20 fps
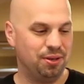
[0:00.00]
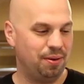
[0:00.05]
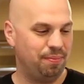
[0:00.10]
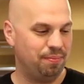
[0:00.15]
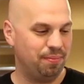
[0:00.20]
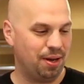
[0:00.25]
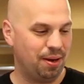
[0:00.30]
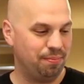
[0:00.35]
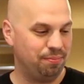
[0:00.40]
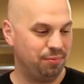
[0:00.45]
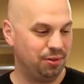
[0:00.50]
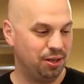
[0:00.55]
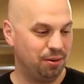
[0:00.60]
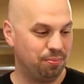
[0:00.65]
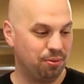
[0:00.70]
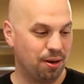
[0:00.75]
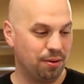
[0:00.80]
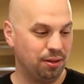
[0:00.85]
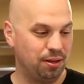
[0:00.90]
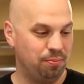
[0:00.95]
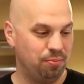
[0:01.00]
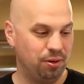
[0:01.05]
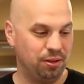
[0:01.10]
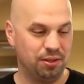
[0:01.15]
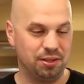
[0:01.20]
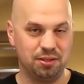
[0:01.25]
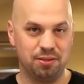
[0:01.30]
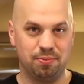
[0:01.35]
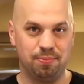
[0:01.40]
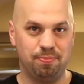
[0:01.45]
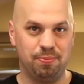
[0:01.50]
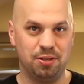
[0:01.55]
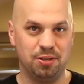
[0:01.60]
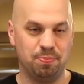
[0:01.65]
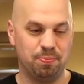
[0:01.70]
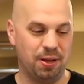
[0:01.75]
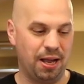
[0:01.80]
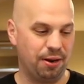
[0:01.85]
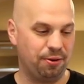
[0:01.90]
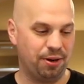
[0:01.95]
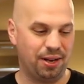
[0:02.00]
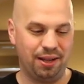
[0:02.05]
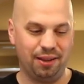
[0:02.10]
I'm, I'm gonna probably bring this this black one.